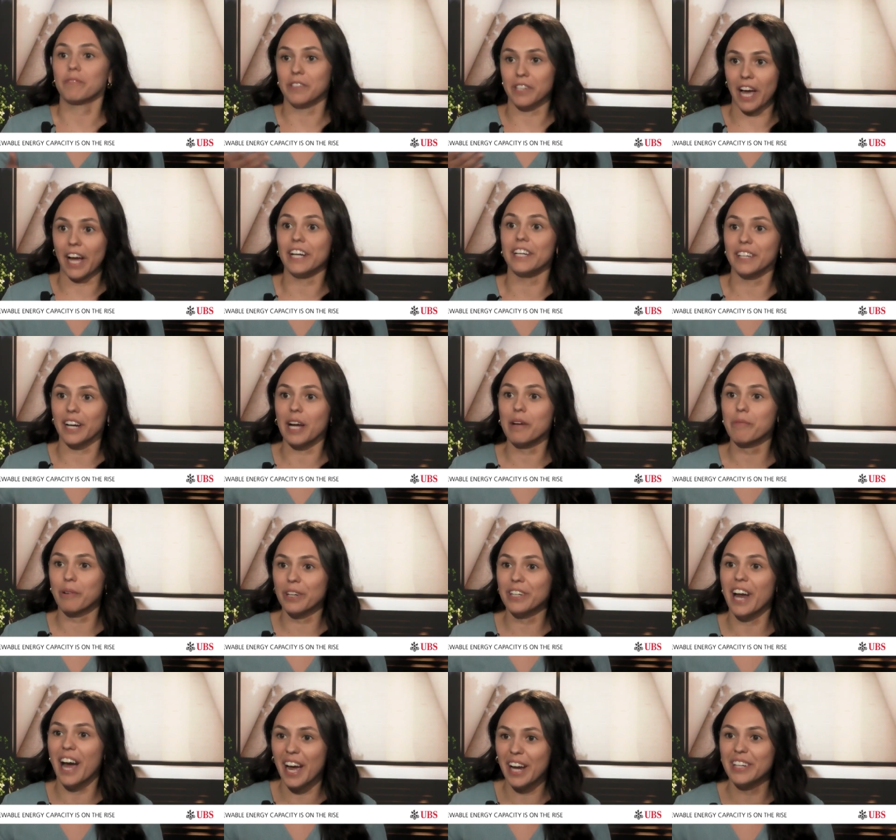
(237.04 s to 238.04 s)

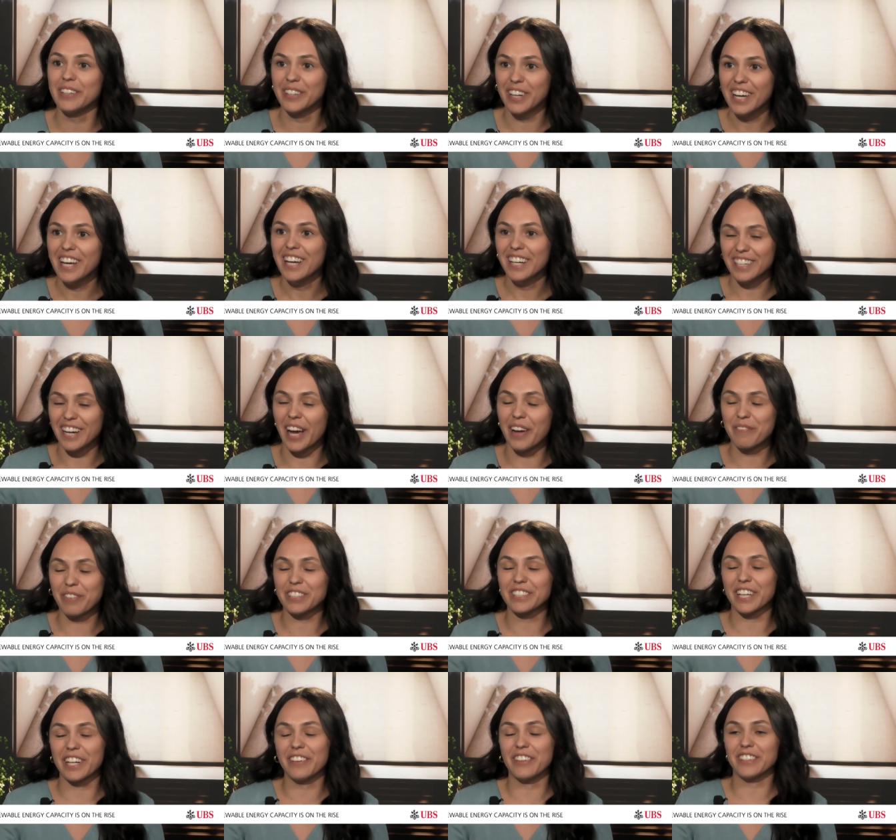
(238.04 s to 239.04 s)

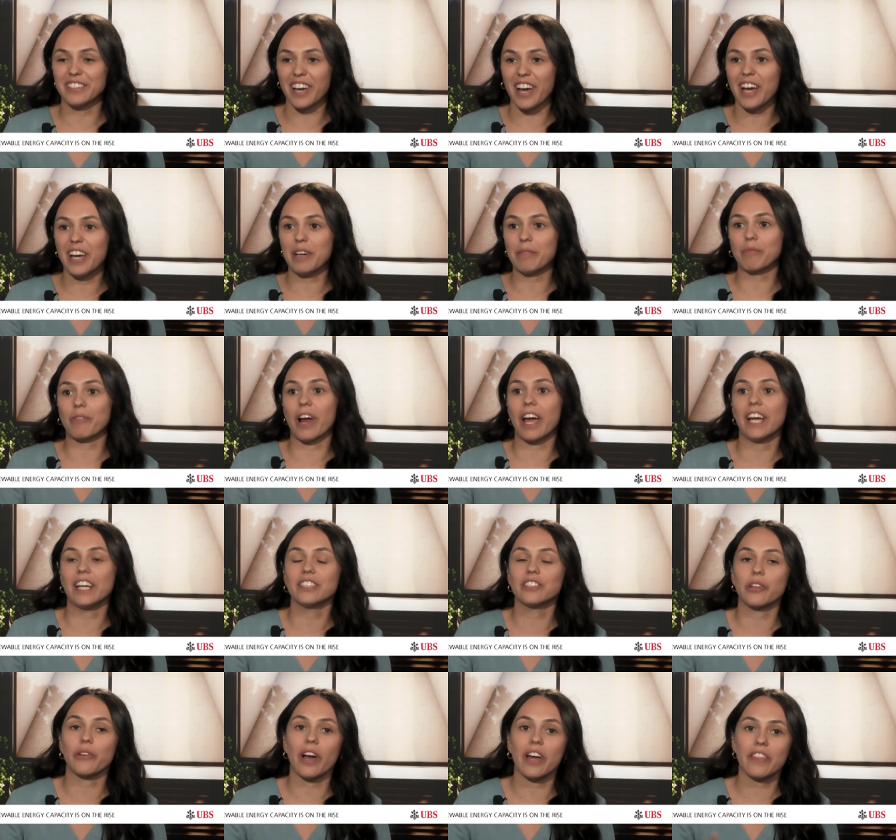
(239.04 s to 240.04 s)
99.99% of the time, right?
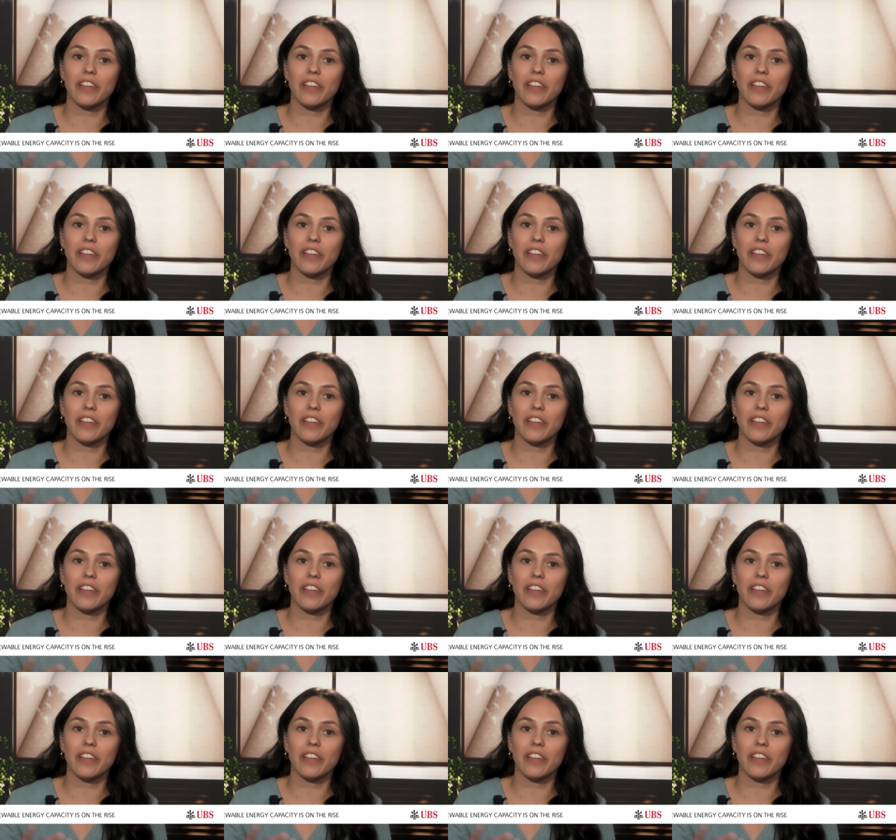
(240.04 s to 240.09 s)
So I